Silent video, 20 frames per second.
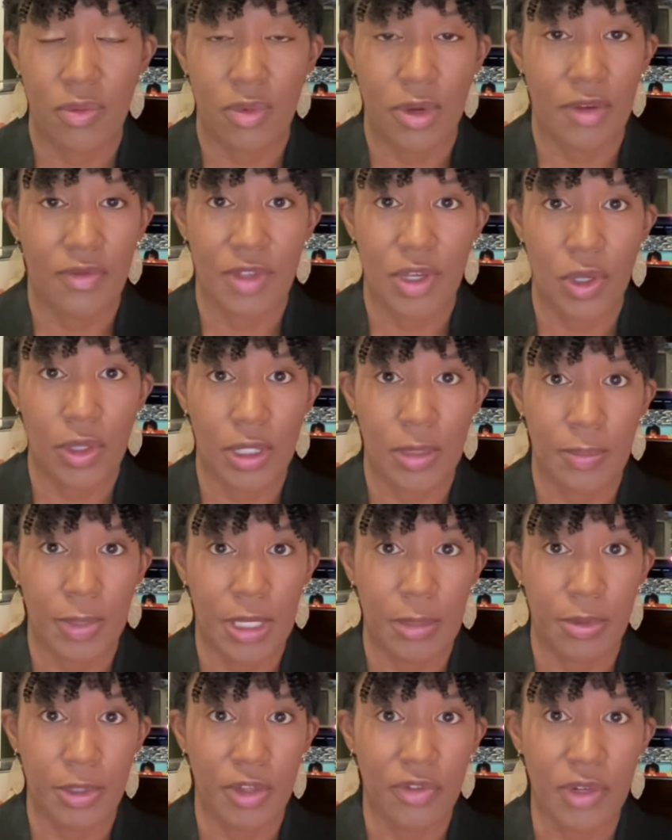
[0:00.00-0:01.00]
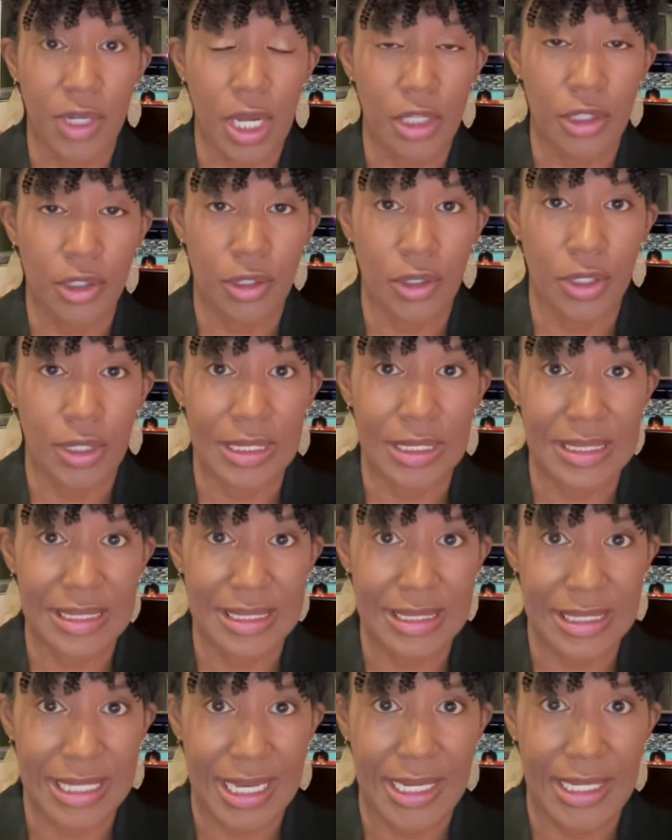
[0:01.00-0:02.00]
one of the only people of color on the
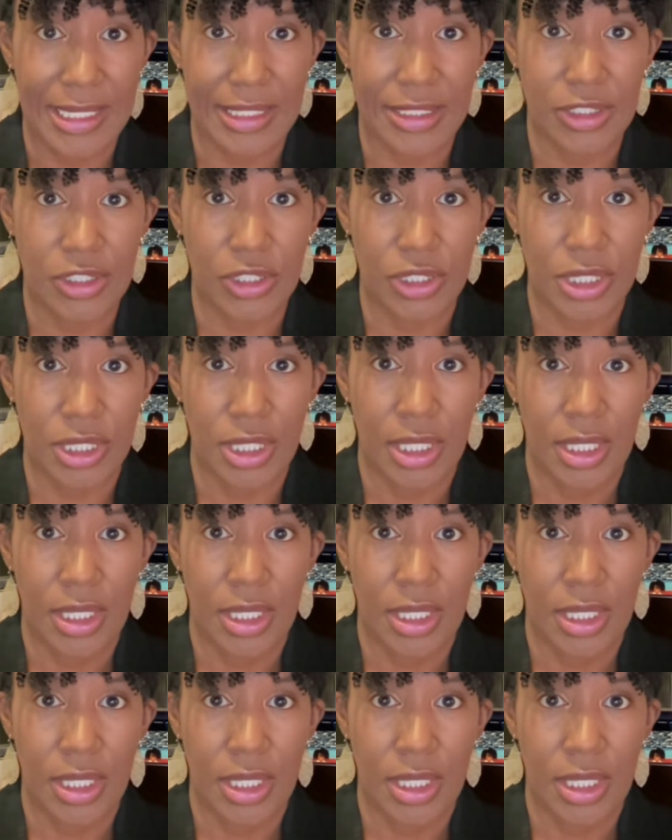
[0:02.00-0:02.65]
stage,